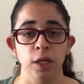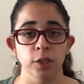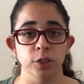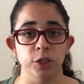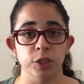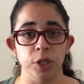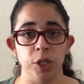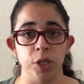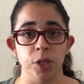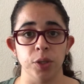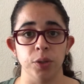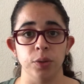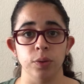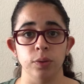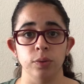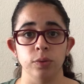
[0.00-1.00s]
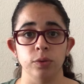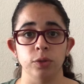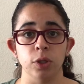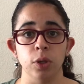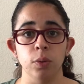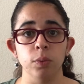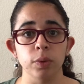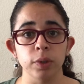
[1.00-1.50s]
so
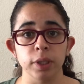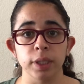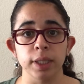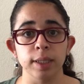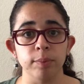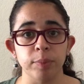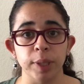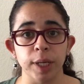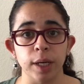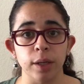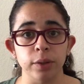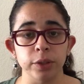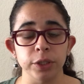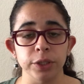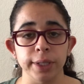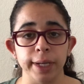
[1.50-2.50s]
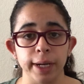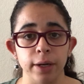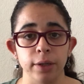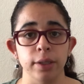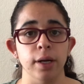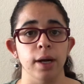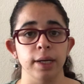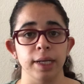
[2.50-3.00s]
don't worry about your
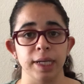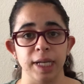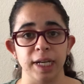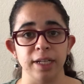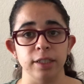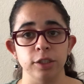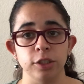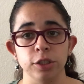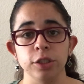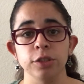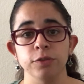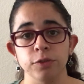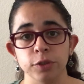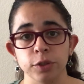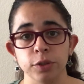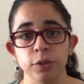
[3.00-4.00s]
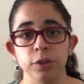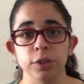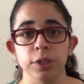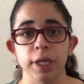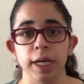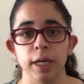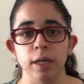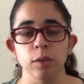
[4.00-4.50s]
air not getting into your flute. Your
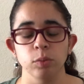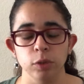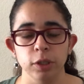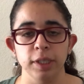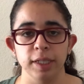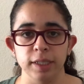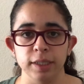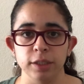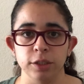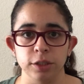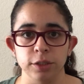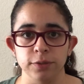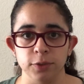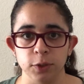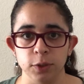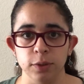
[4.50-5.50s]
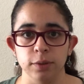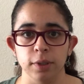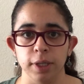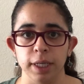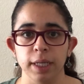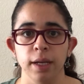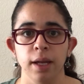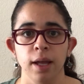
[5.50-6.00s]
air will get into your flute.
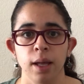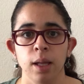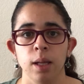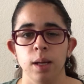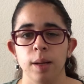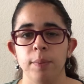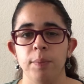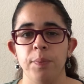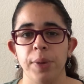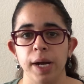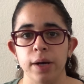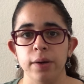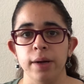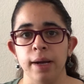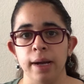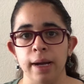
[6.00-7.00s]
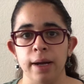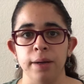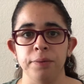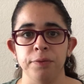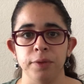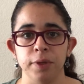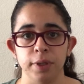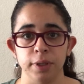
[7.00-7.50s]
Alright, about half
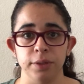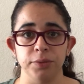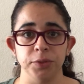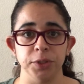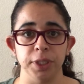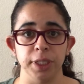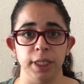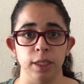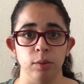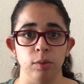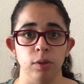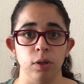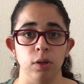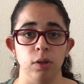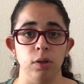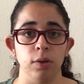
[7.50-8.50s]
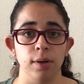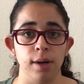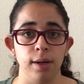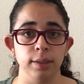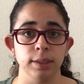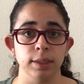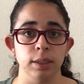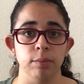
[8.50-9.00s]
of your air will go
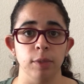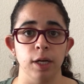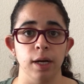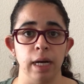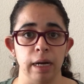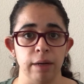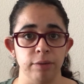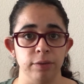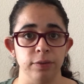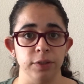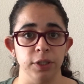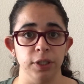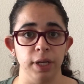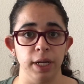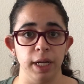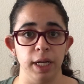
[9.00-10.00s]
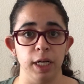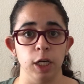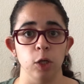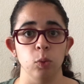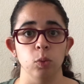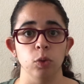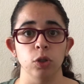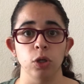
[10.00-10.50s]
across and about half of your
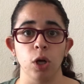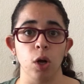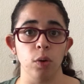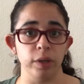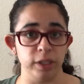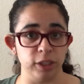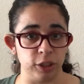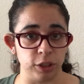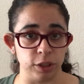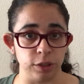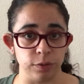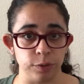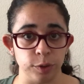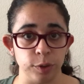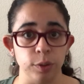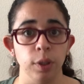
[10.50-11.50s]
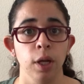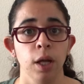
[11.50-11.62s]
air will go into your flute.